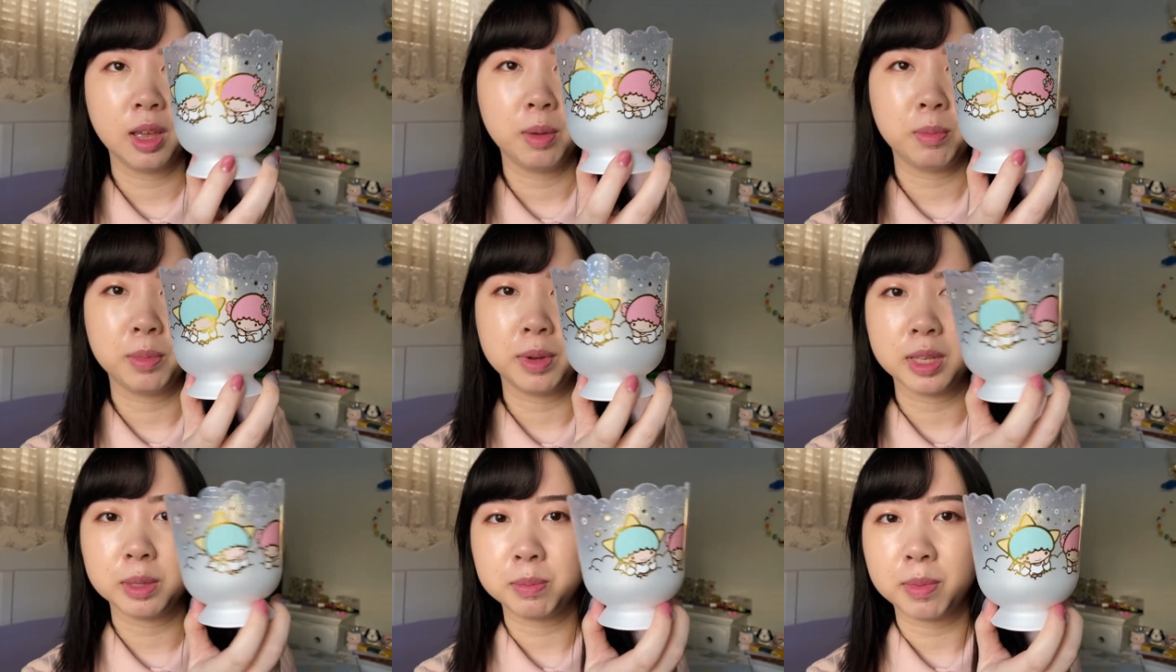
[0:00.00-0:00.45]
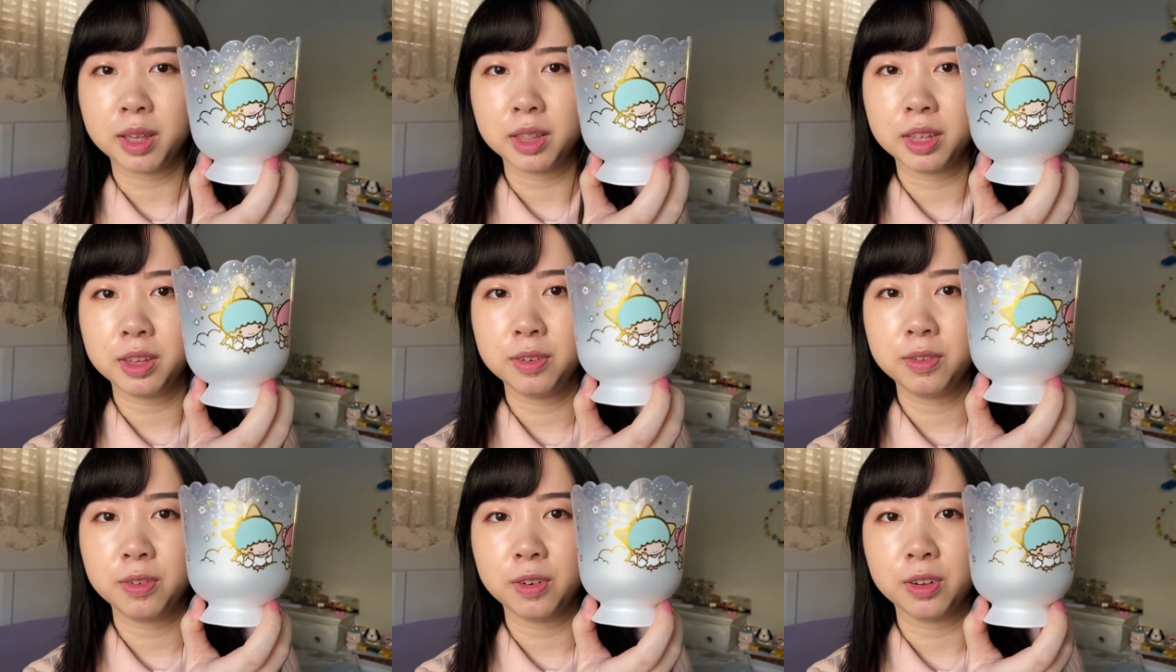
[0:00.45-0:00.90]
but it's
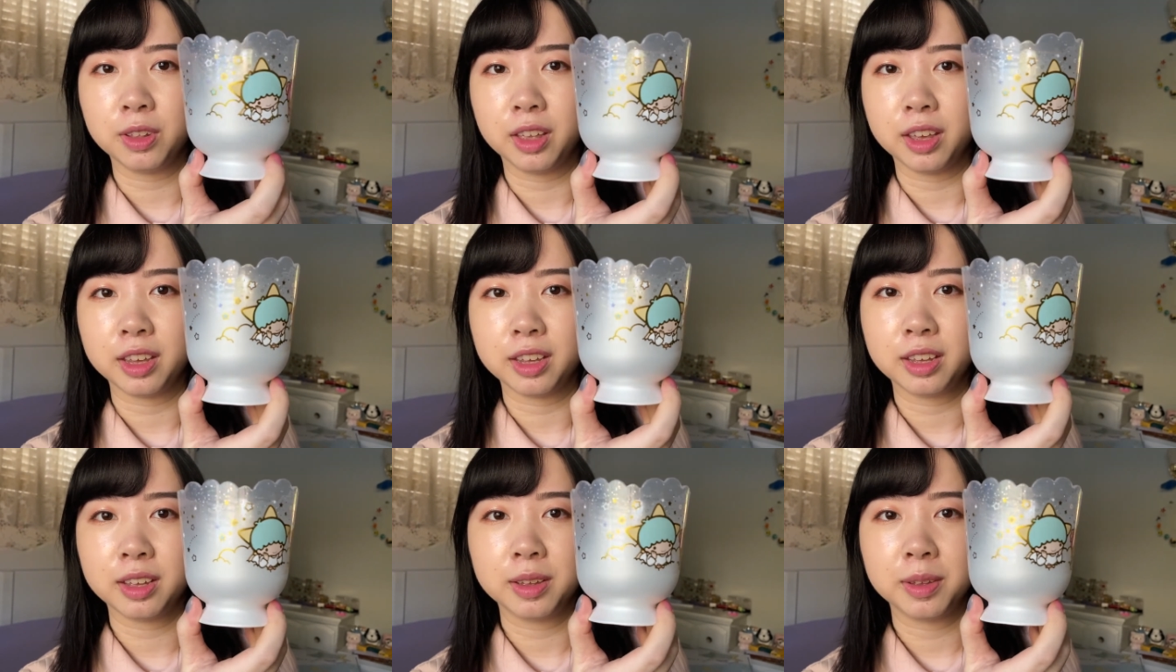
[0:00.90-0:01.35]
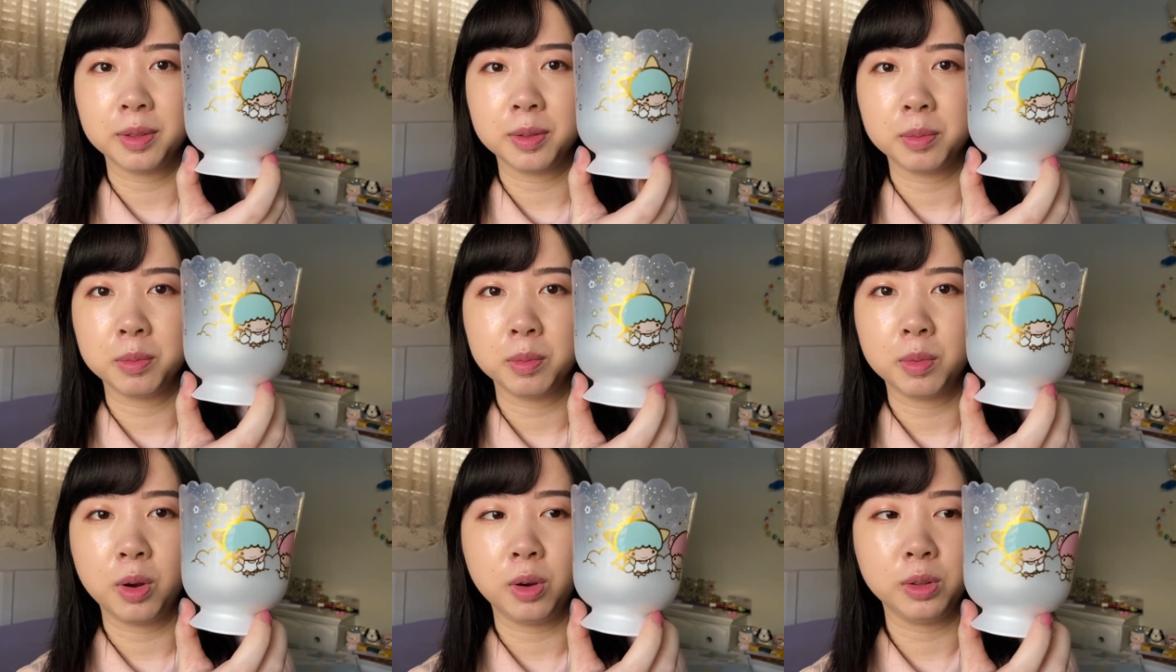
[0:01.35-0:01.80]
mainly for like
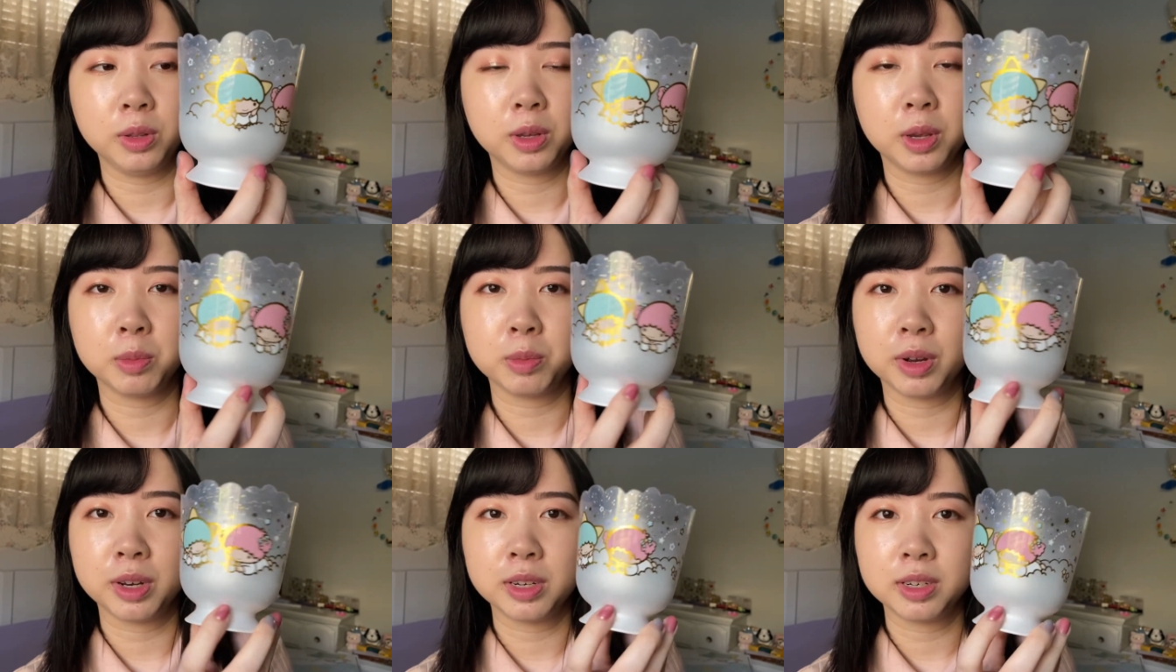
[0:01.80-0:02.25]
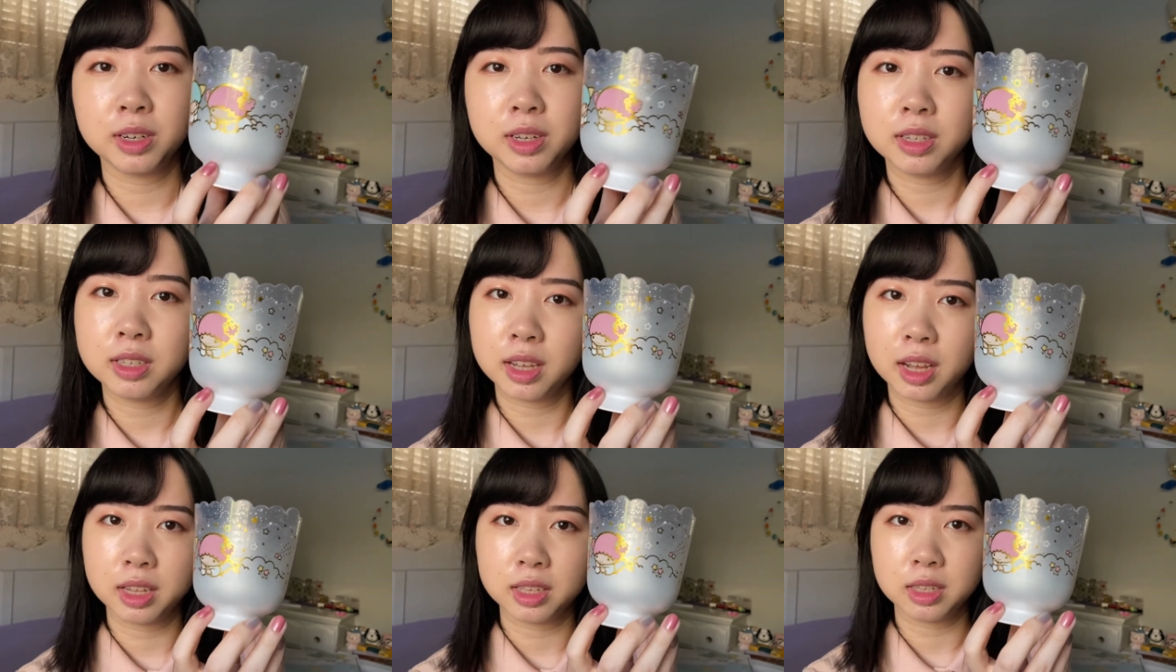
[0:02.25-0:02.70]
holding your
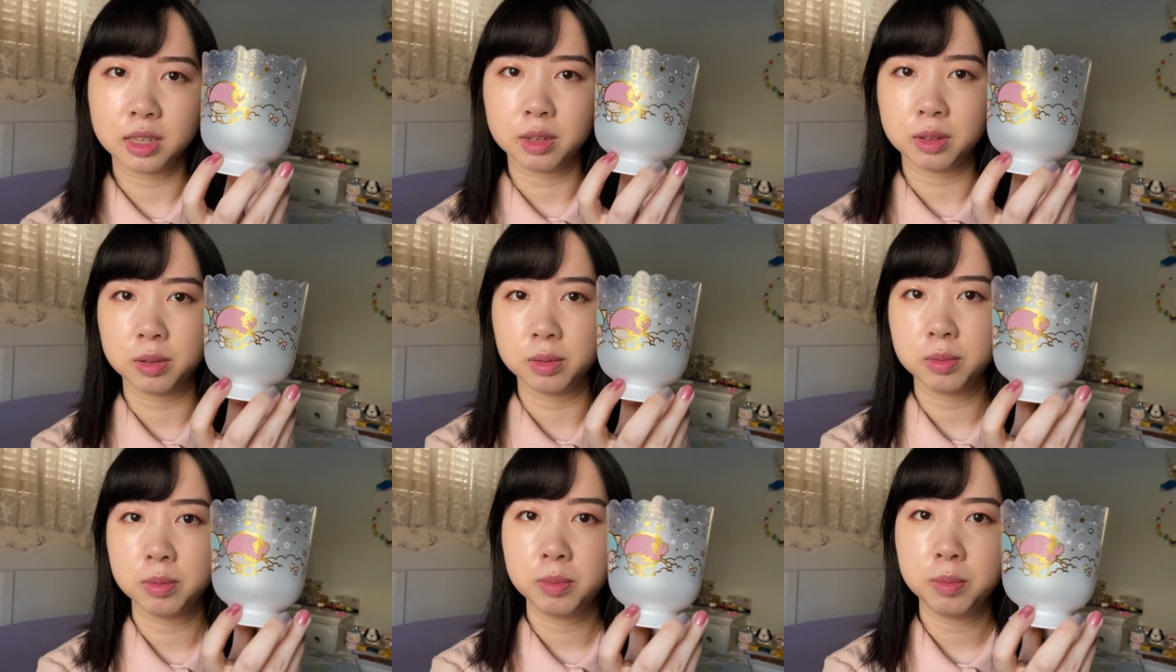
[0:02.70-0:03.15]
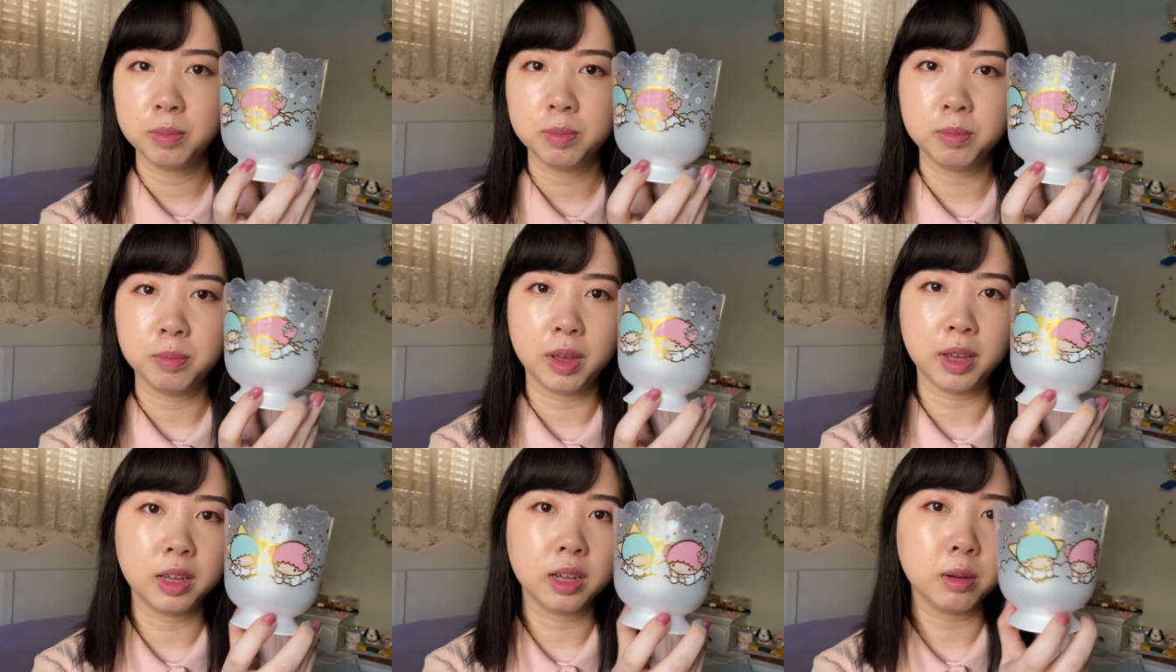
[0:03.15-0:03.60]
brushes as a
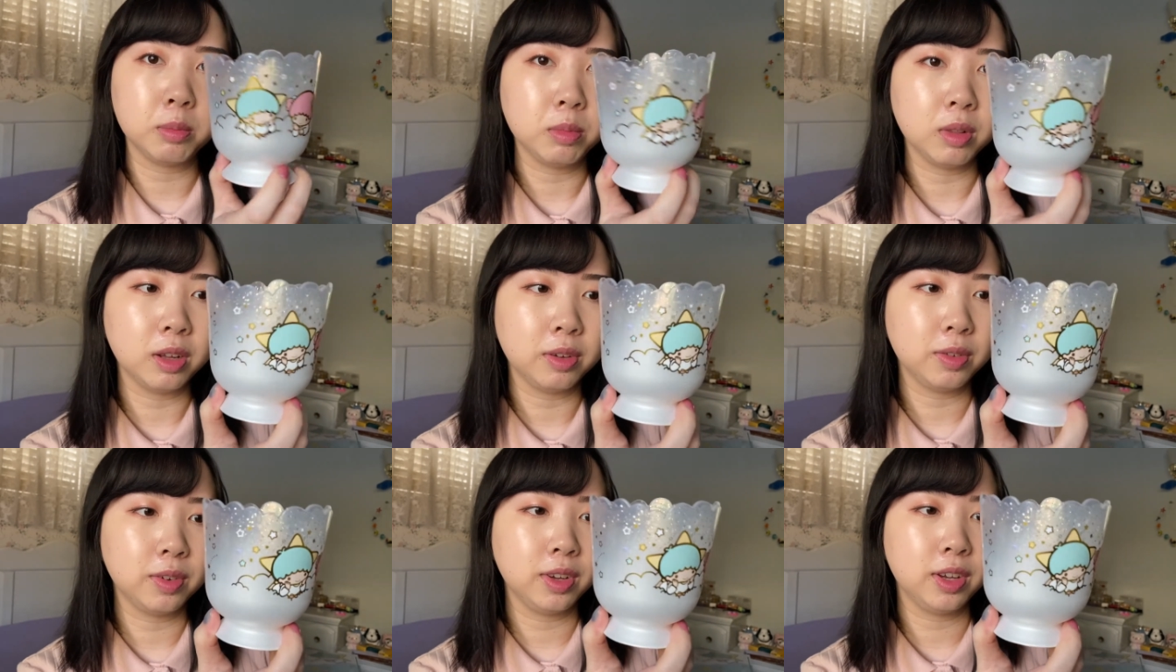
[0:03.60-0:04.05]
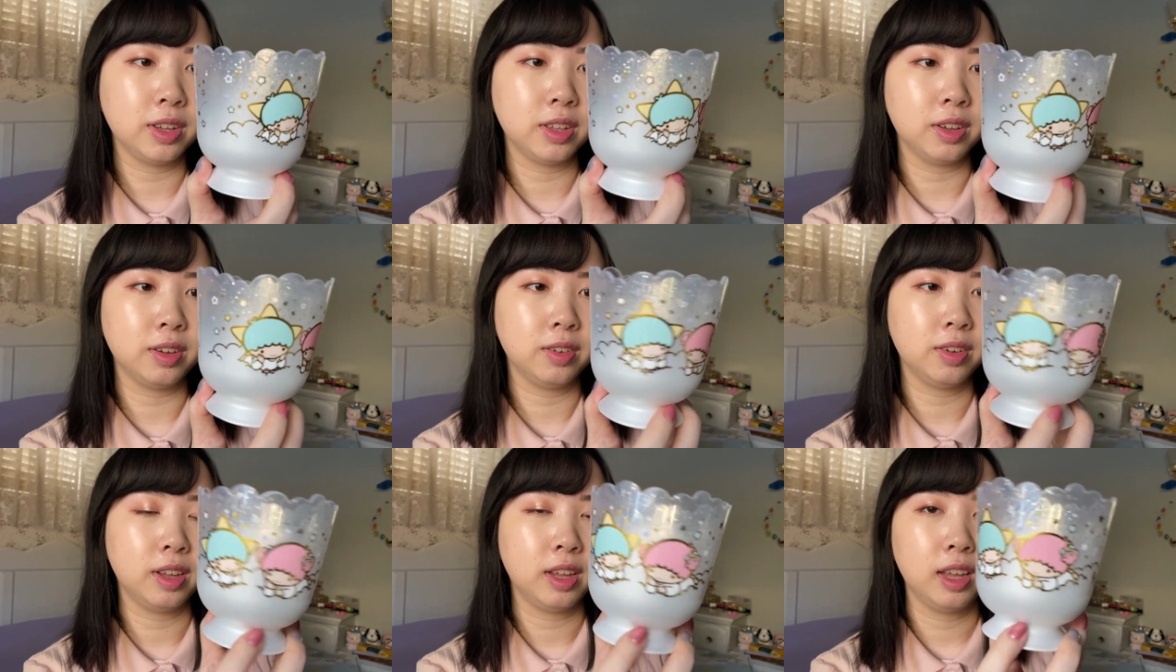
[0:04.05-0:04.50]
makeup lover, you know.